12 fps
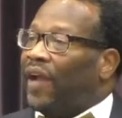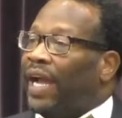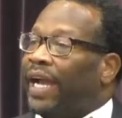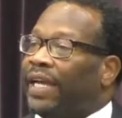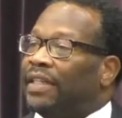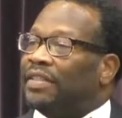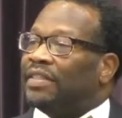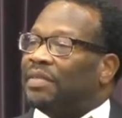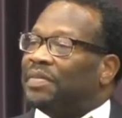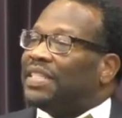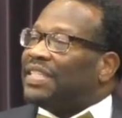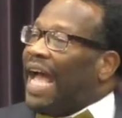find
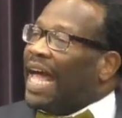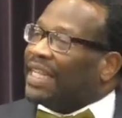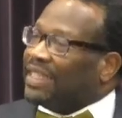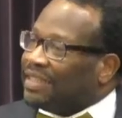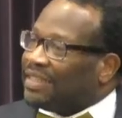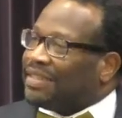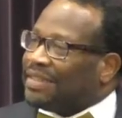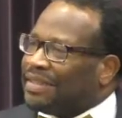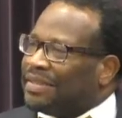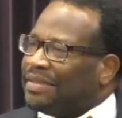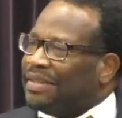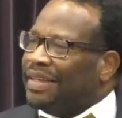some
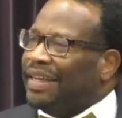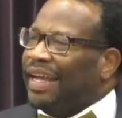solace.